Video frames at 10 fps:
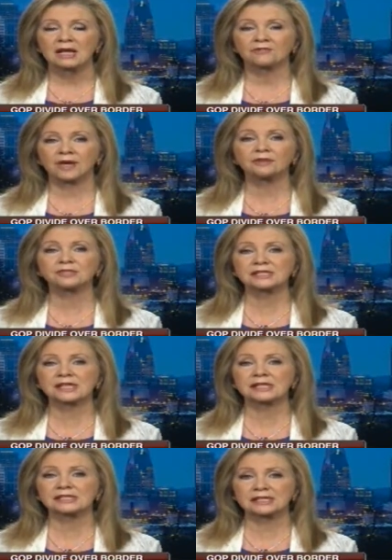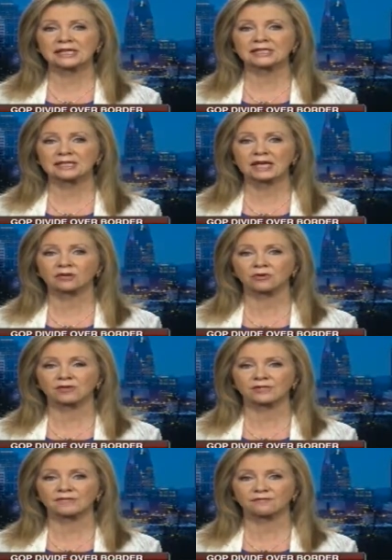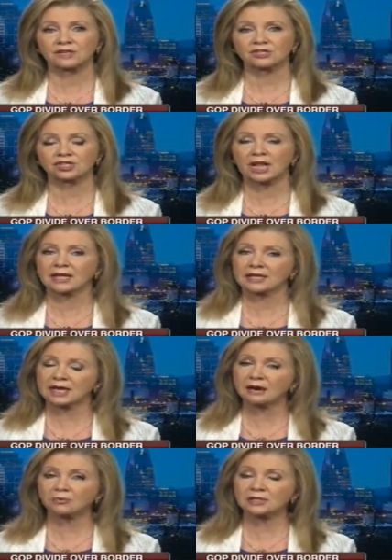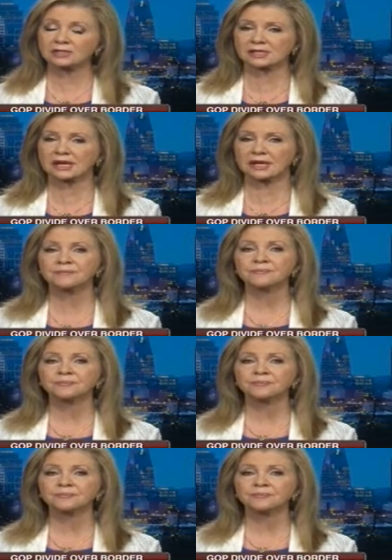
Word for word: those things need to get across the finish line. And I will say,